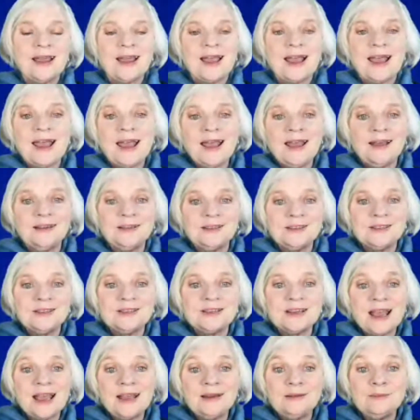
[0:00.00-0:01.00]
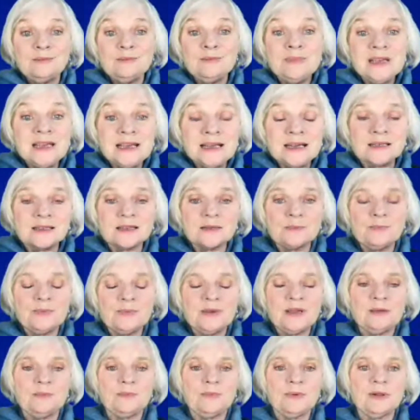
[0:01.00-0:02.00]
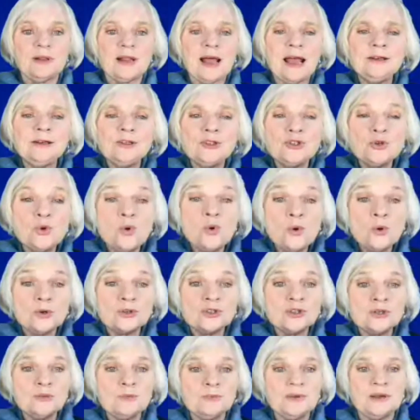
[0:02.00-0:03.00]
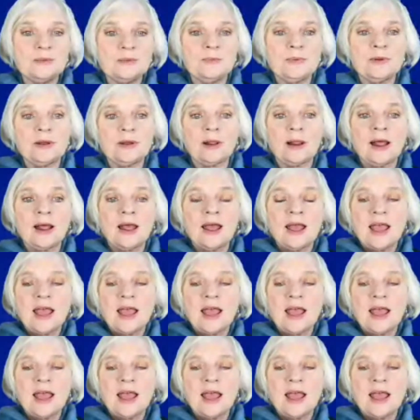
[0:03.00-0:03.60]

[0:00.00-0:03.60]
and meet people and talk to people